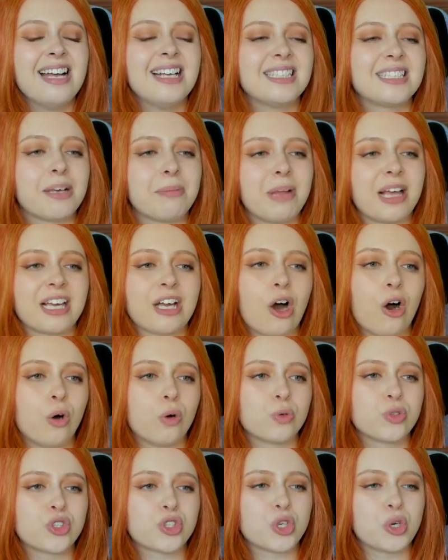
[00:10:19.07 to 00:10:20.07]
Some like
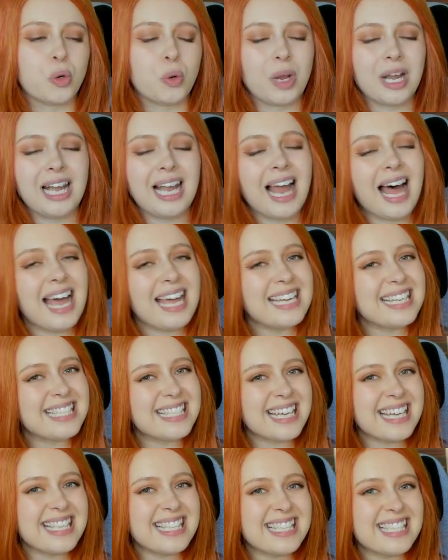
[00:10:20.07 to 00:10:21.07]
old school
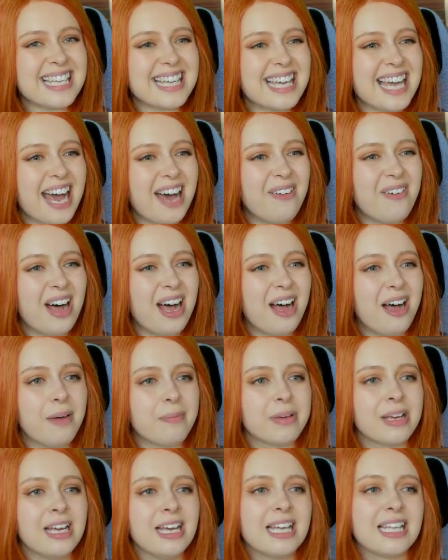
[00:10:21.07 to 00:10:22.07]
lighting to go
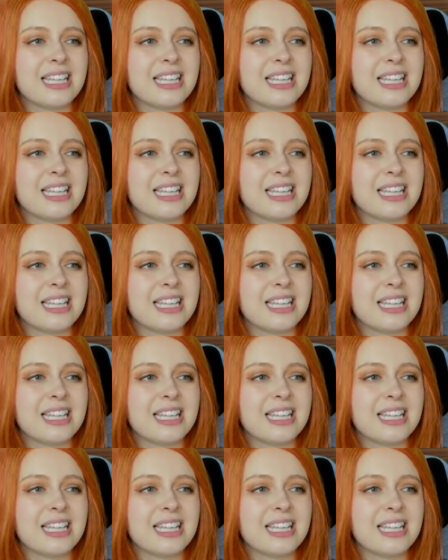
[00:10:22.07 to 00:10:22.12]
up.